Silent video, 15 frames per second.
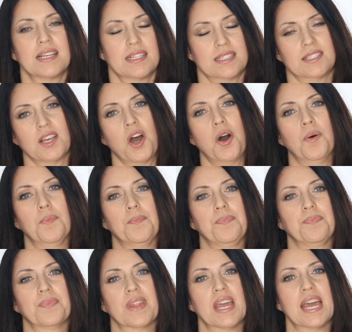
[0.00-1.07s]
So,
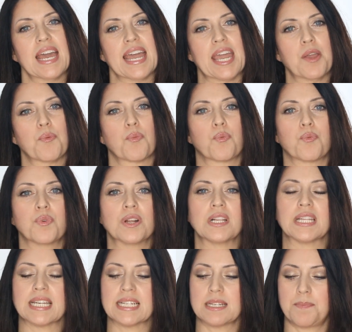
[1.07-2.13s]
it
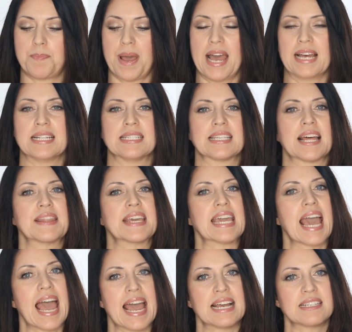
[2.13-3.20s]
really depends on the
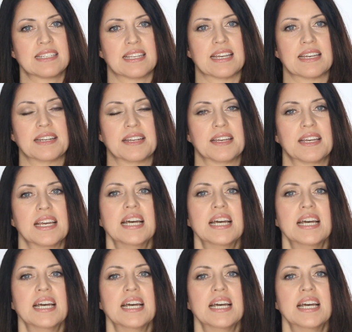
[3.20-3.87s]
acid.